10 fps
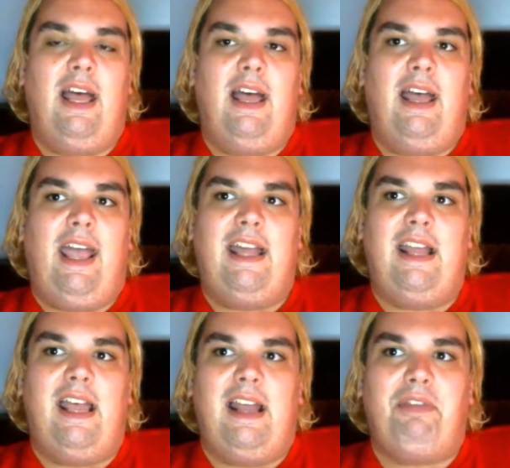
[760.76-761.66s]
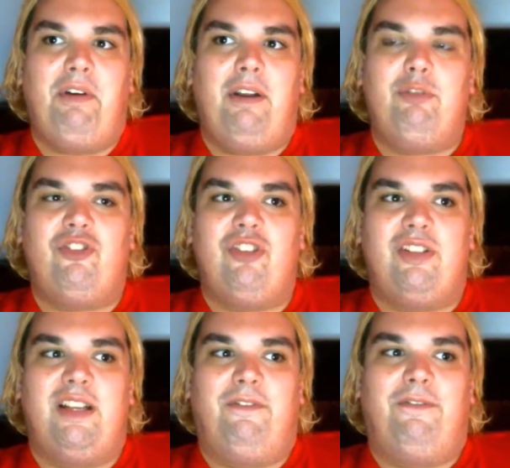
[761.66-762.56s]
And and I thought it was just
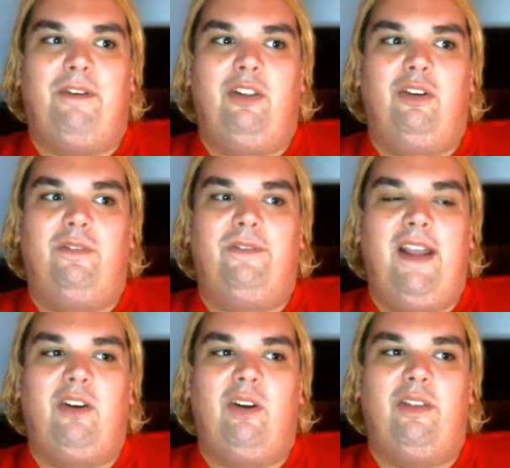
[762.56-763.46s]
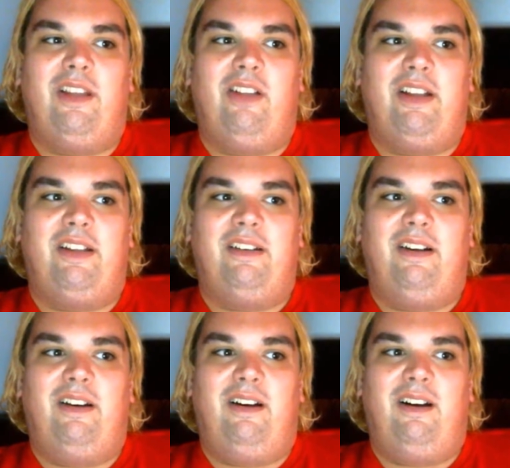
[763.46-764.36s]
like a fun little fan art thing, like an
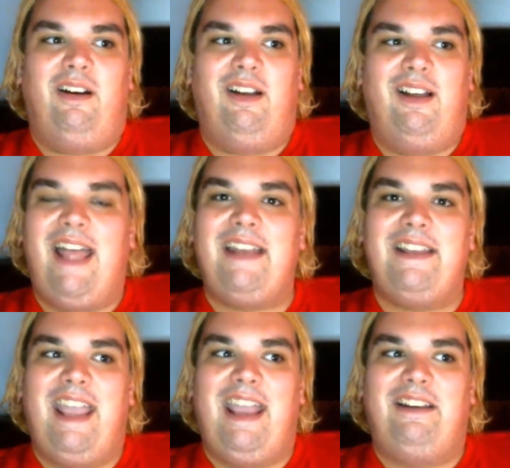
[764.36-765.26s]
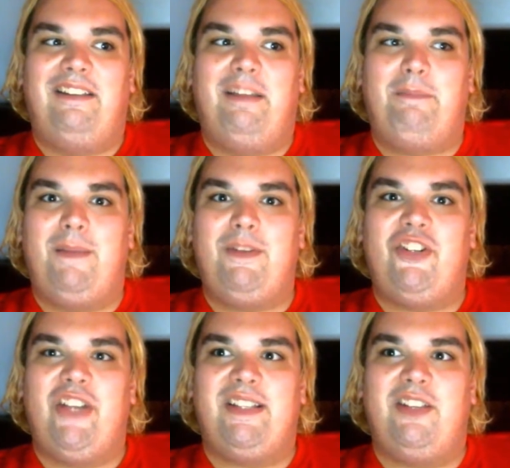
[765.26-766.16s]
uh, a head canon that maybe she
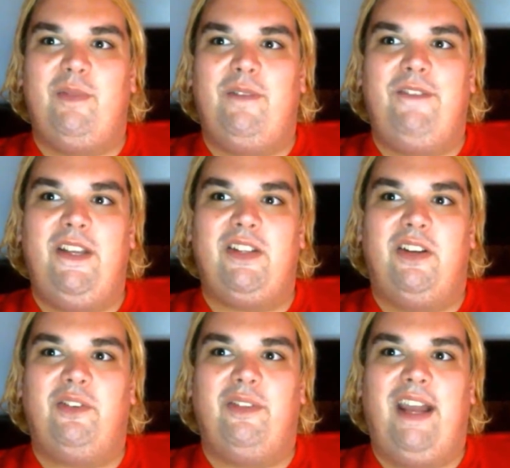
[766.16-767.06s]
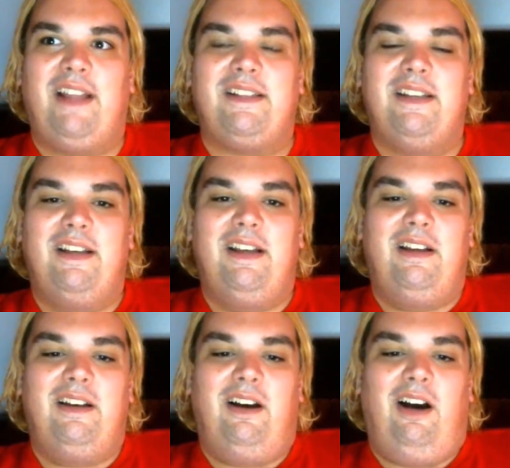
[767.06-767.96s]
has human feet under
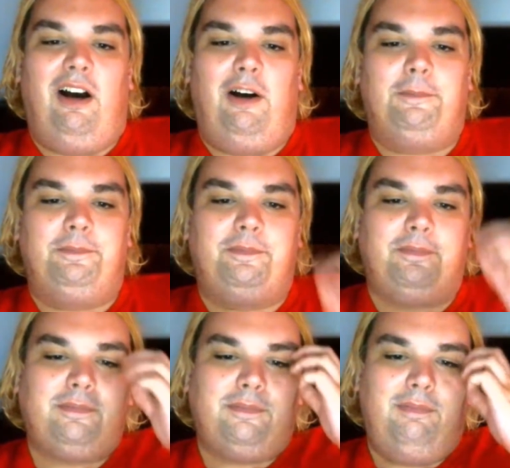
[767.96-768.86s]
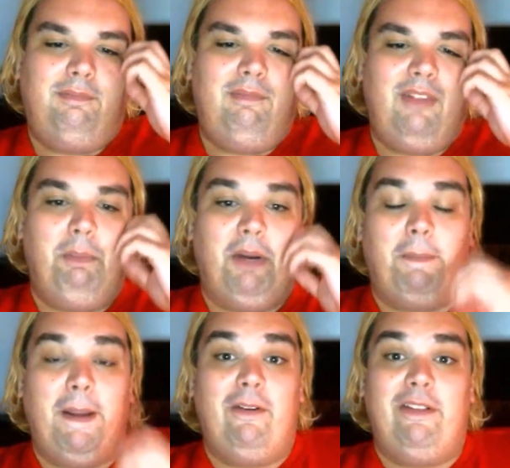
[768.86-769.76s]
that. Um, but
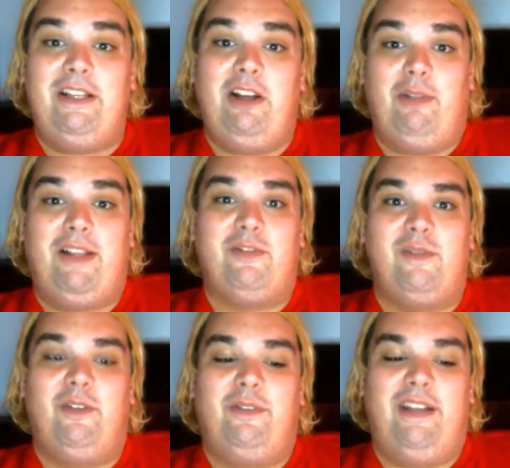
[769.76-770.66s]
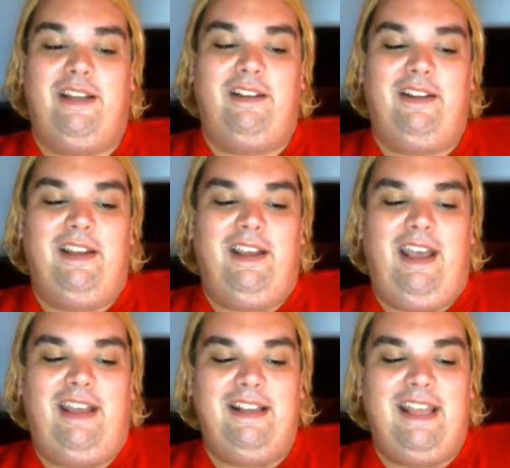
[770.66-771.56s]
apparently no, that's a real thing.
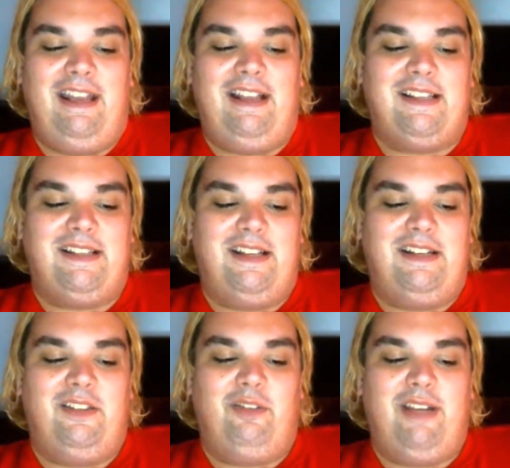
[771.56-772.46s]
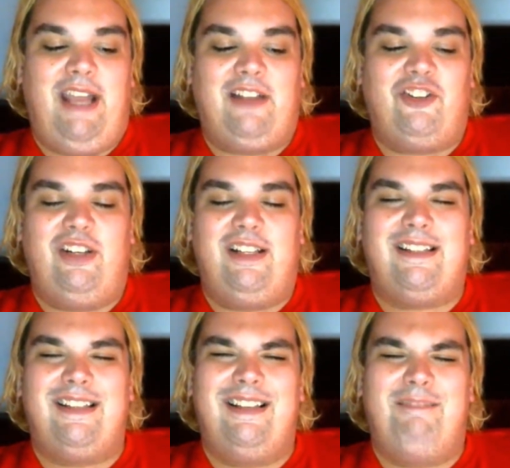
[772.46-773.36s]
And again, as I said in the reaction, it's
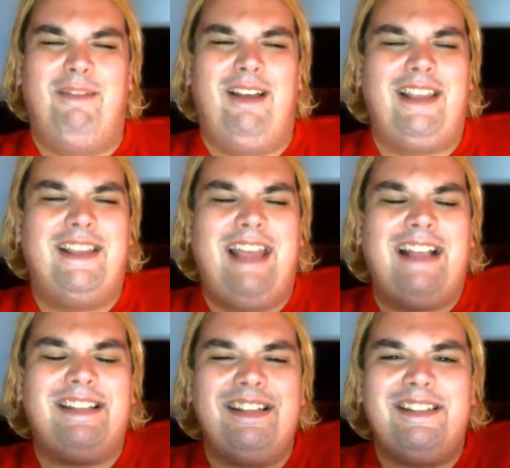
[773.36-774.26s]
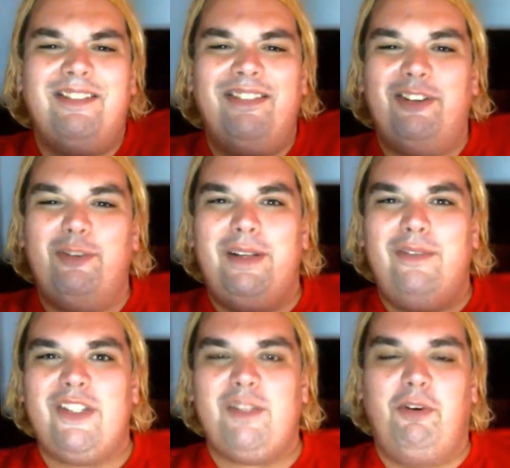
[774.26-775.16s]
it, I guess it's a little bit of a
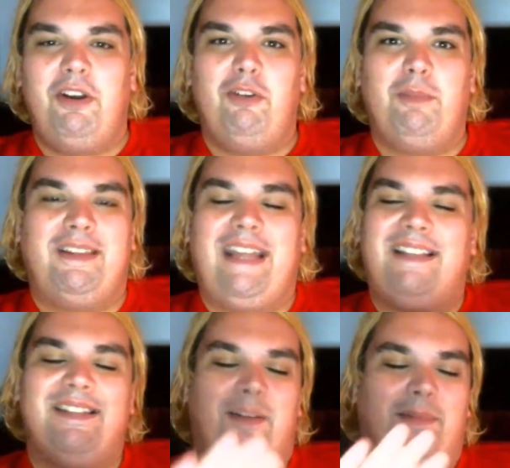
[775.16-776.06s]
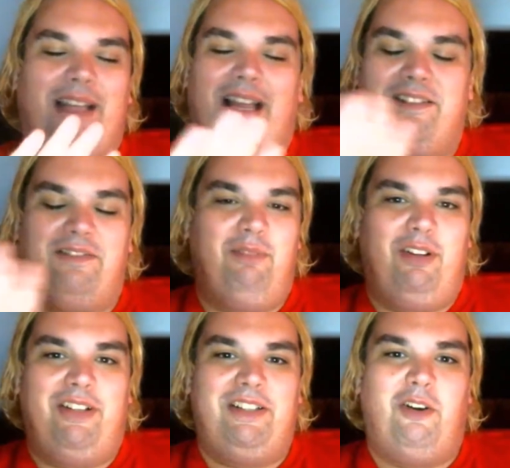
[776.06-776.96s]
spoiler, but that's something I
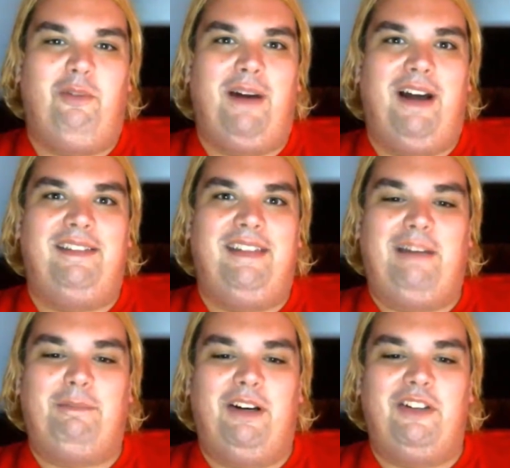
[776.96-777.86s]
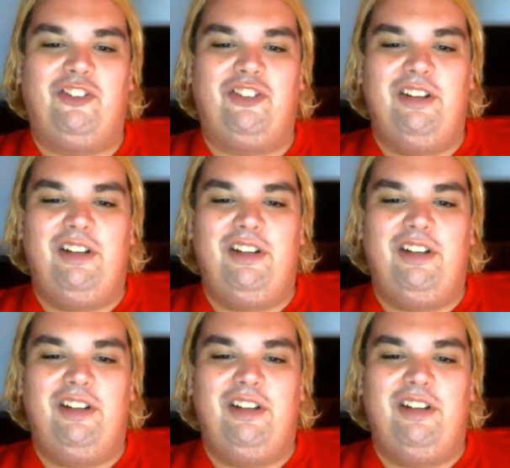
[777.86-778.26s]
really don't mind that much.